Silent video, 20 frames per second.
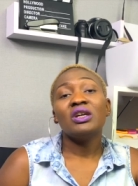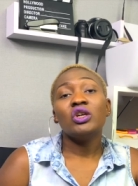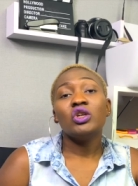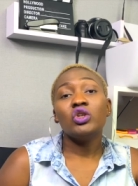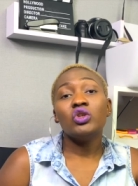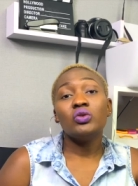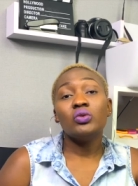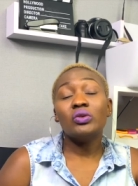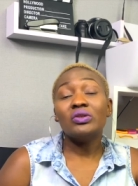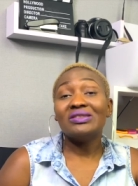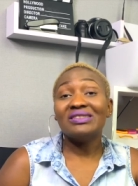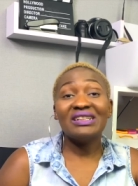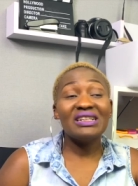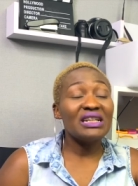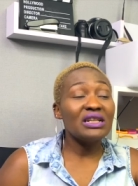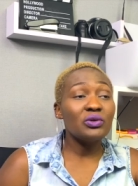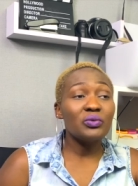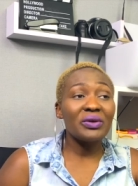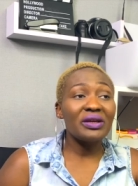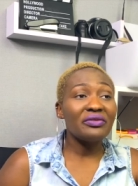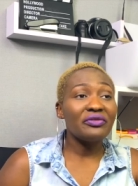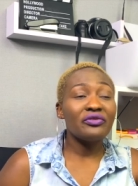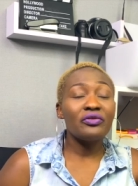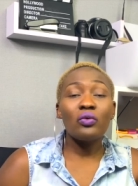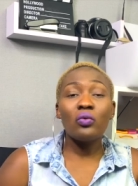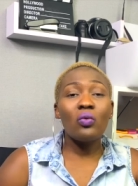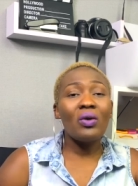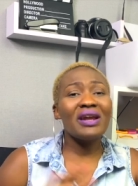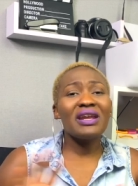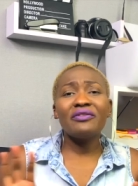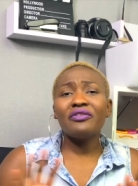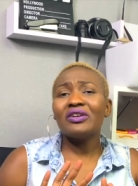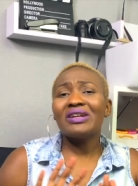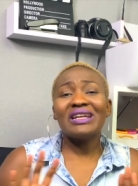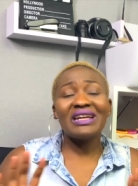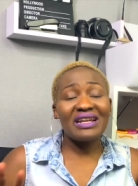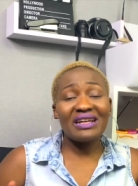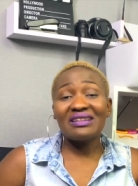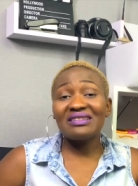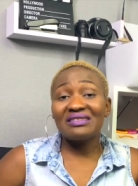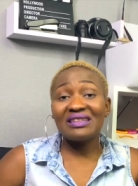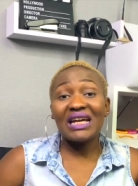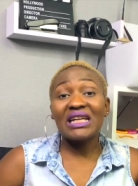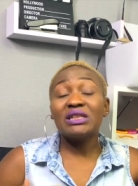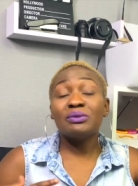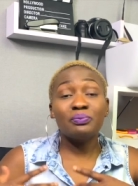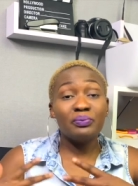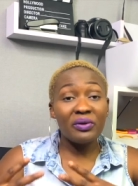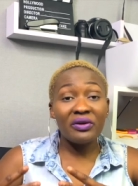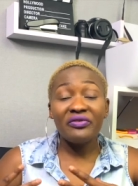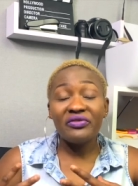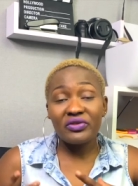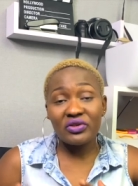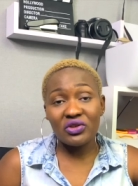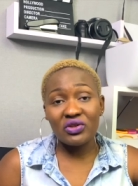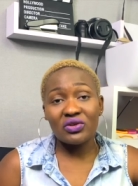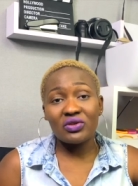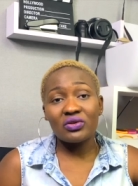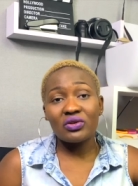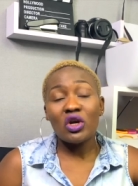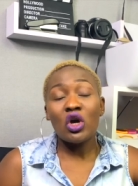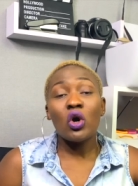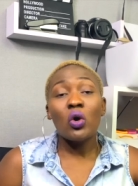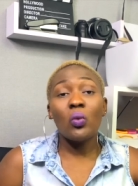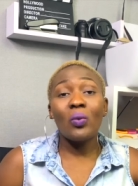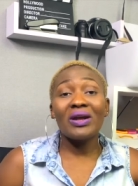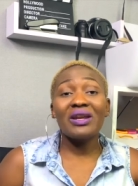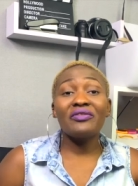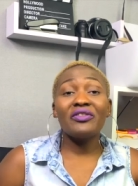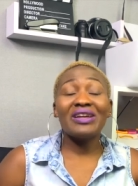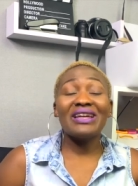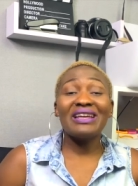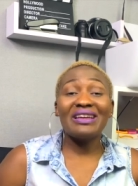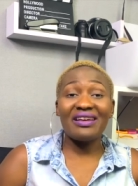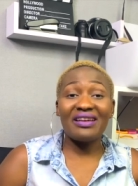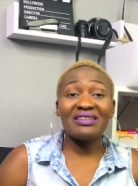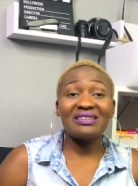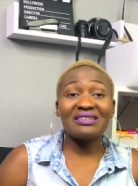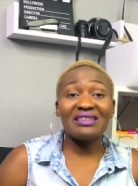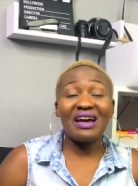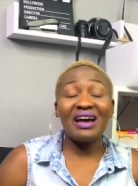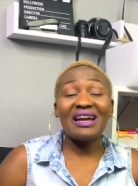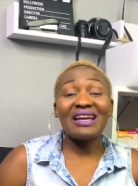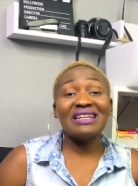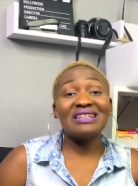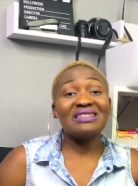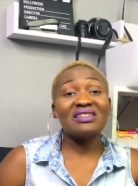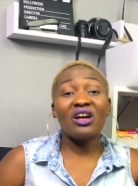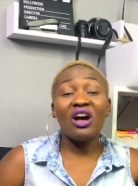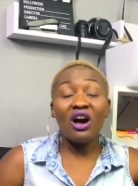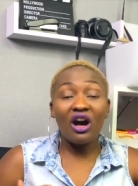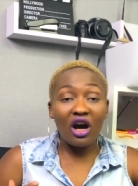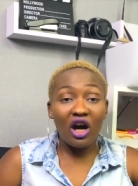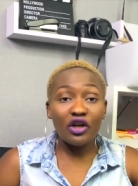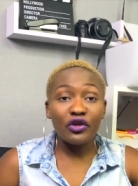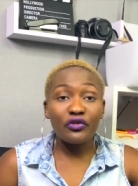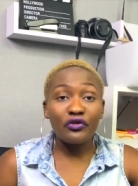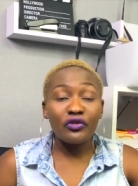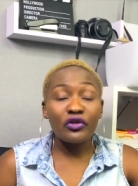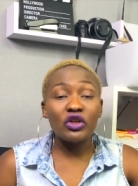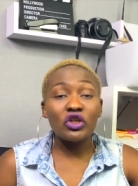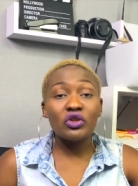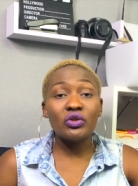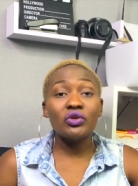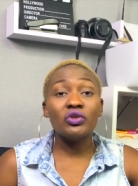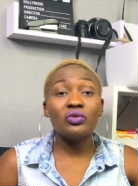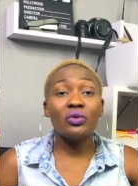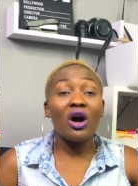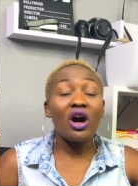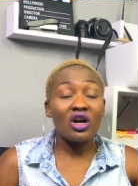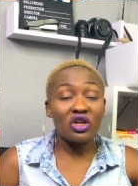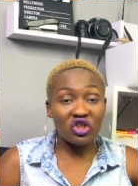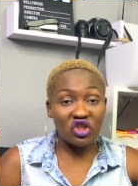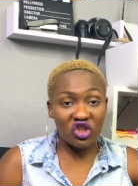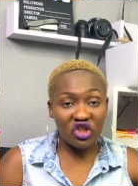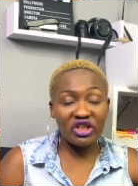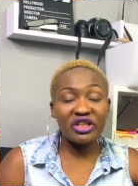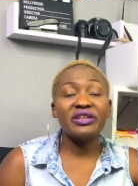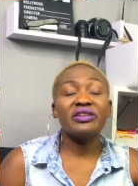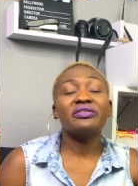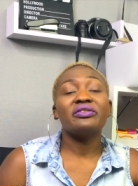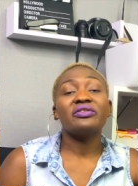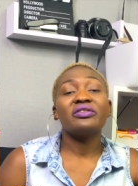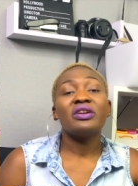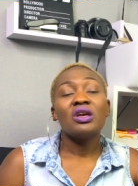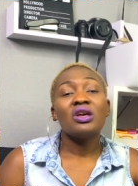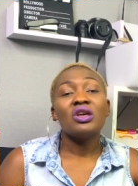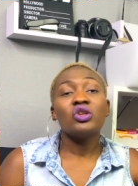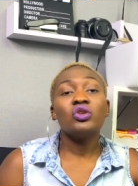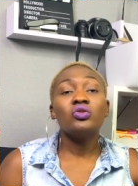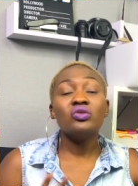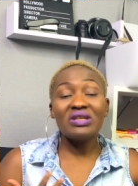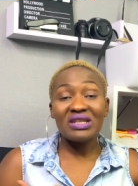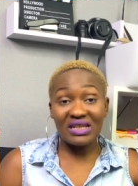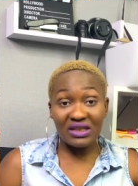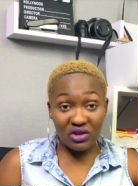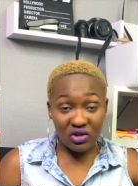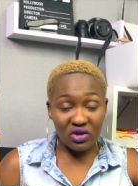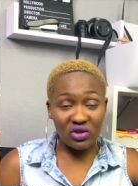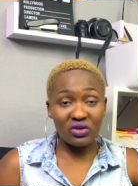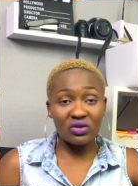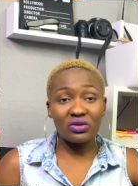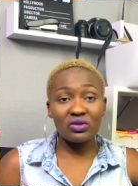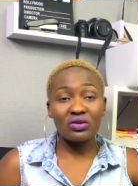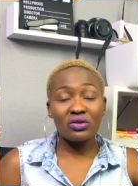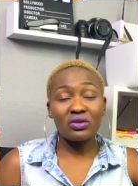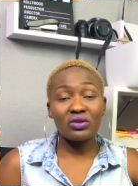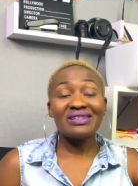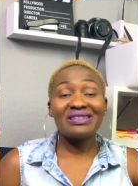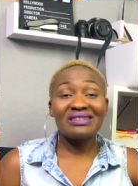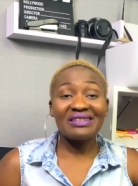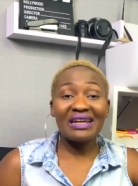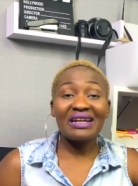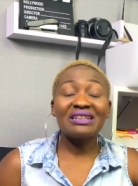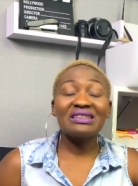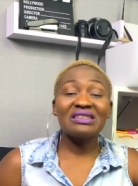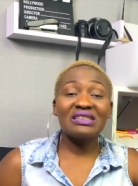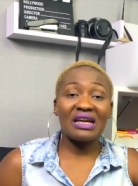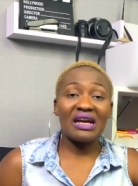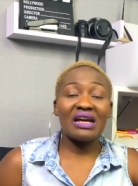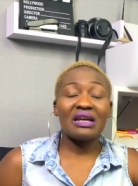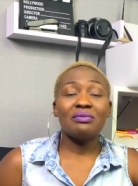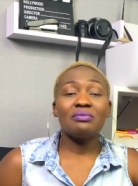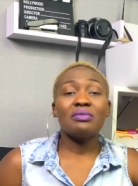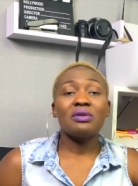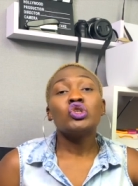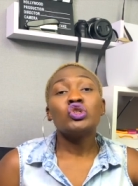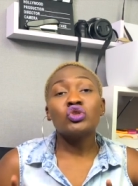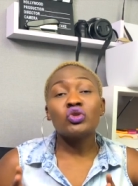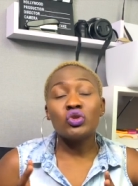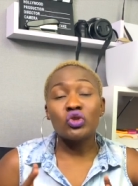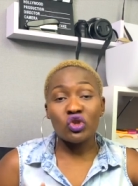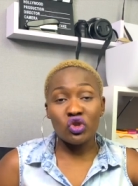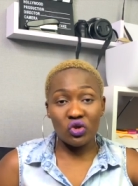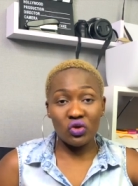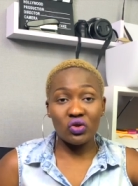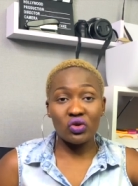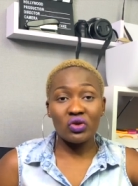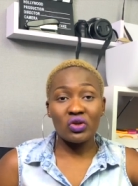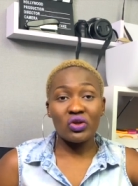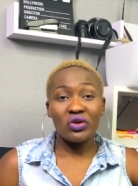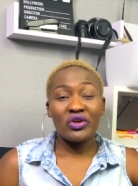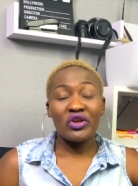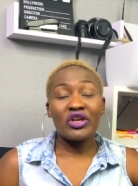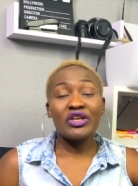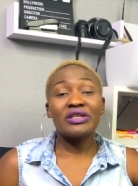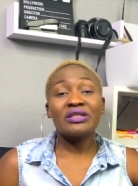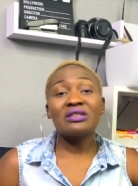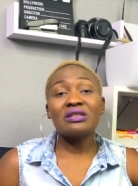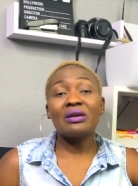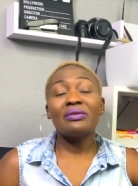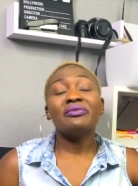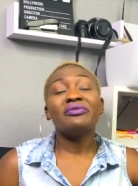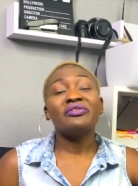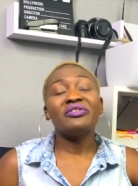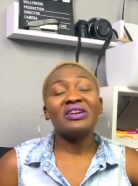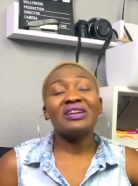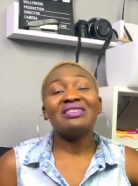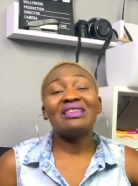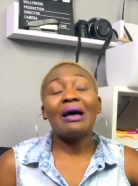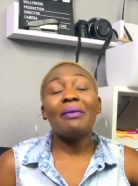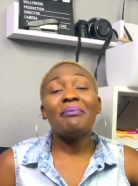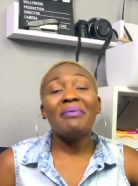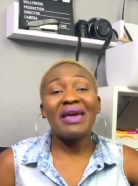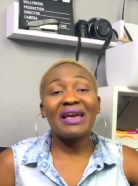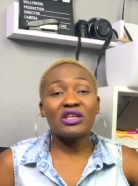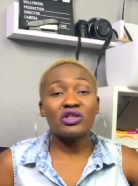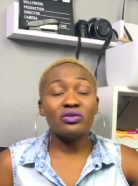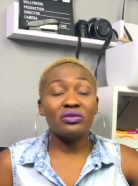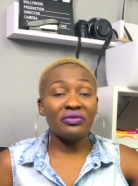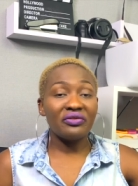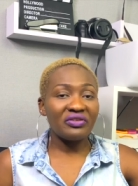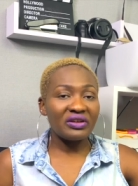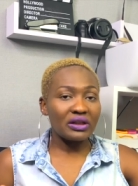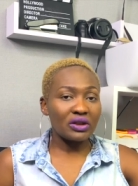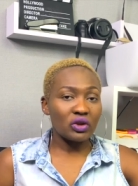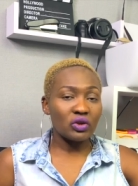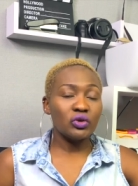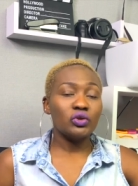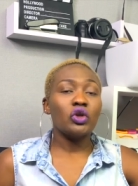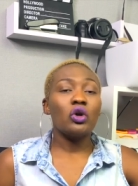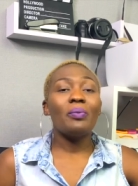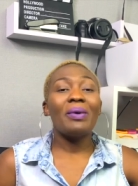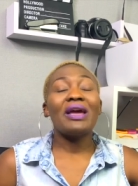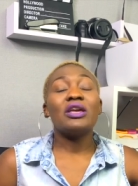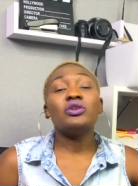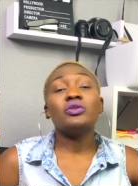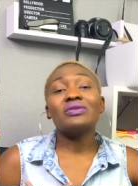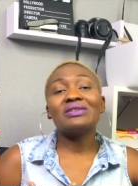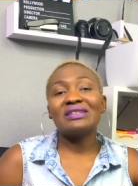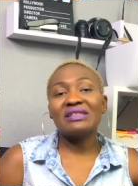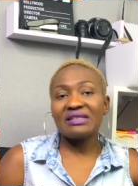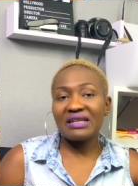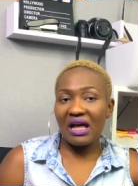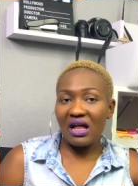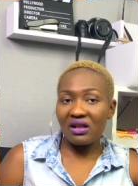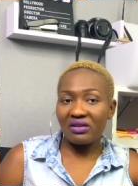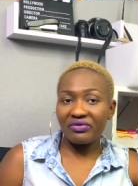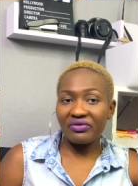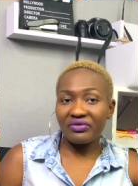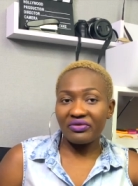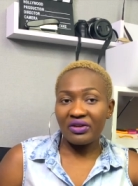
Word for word: you are dealing with whatever it is that bothers you, whatever it is that is hard for you to achieve, you need to take time to do something that makes you feel good about yourself.